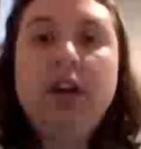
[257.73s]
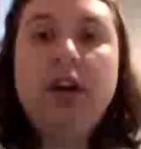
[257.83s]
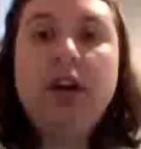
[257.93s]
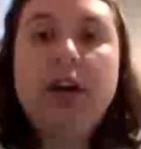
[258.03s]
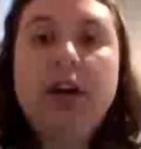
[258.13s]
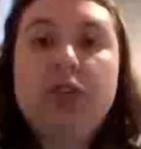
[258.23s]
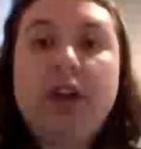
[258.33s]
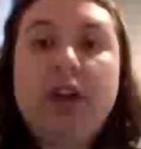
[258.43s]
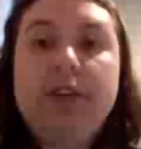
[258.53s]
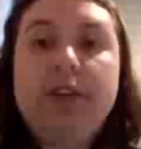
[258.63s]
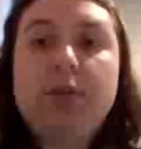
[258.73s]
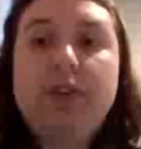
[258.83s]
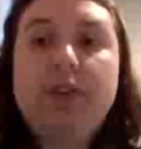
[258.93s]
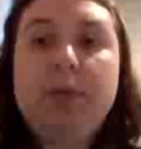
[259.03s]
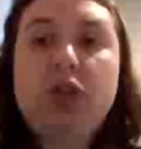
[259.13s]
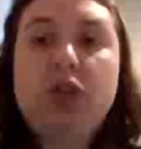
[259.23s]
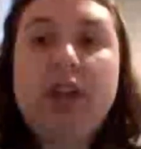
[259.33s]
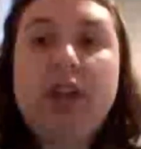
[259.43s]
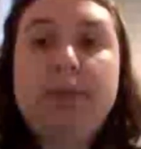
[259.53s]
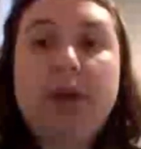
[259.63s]
a child is revealed to be
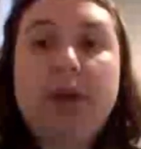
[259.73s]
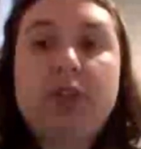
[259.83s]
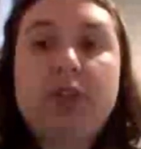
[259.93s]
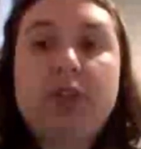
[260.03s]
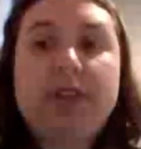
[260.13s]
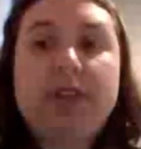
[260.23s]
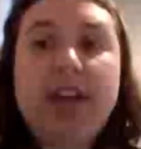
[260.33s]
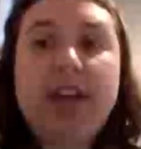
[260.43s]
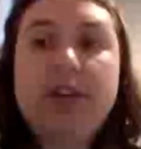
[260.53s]
Shakespeare at the story's end.